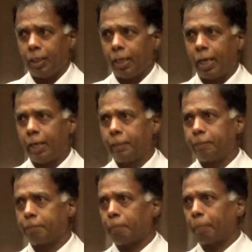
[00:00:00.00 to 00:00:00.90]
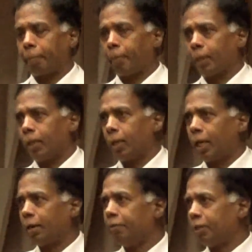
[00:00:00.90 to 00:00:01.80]
And
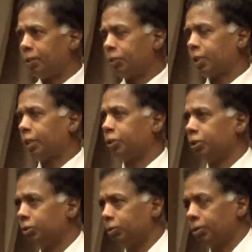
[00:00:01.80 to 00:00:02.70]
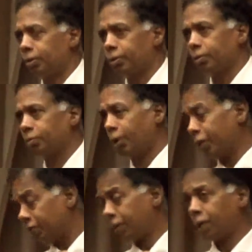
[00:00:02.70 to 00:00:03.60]
I've had discussions with Ray
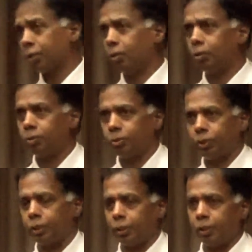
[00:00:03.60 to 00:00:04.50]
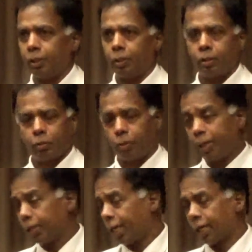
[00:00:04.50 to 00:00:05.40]
Novaco, who's a
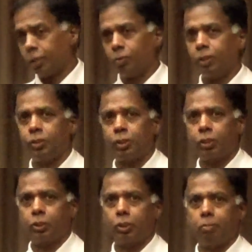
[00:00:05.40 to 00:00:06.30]
great anger researcher